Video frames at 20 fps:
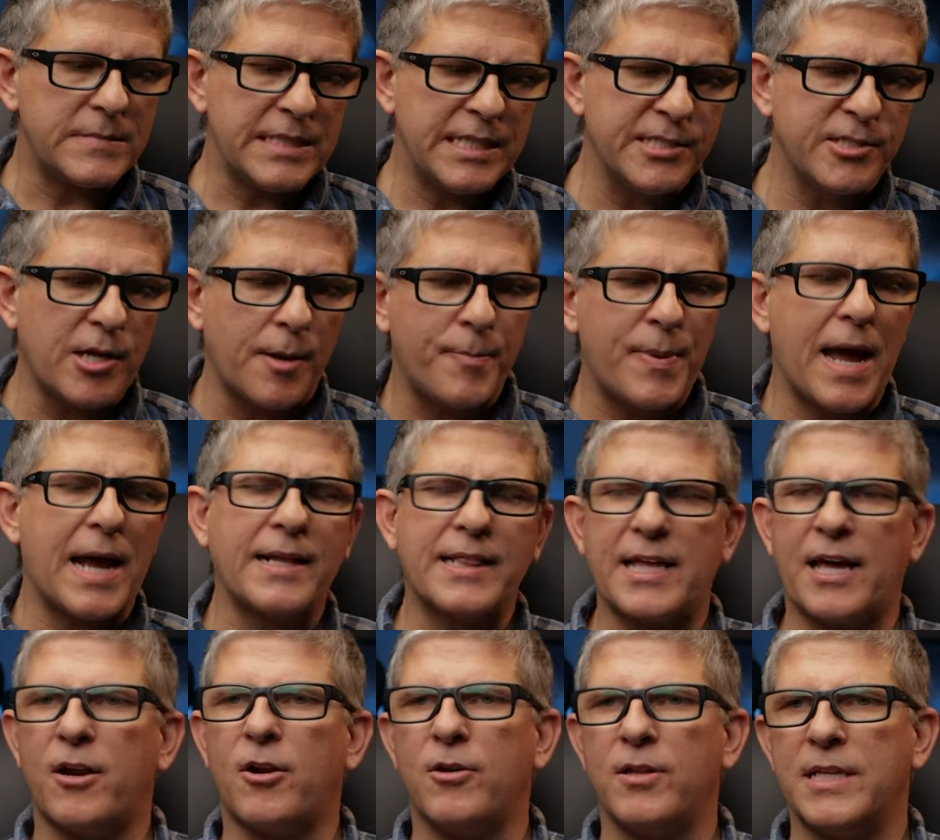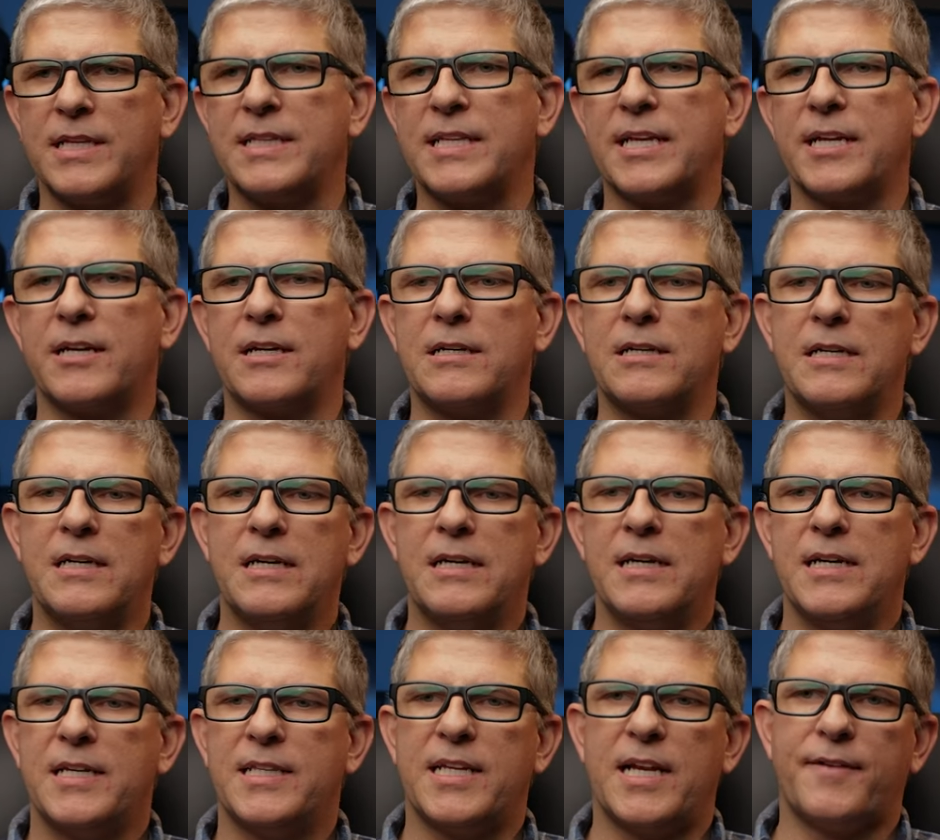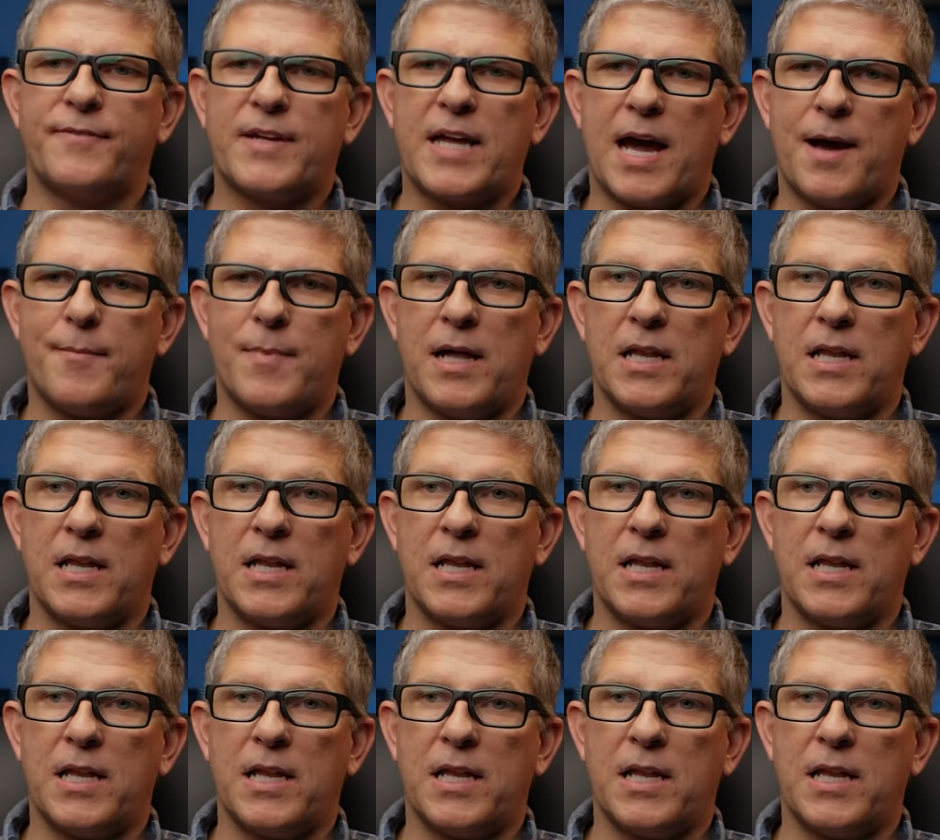And so I packed that all in there, and then I've got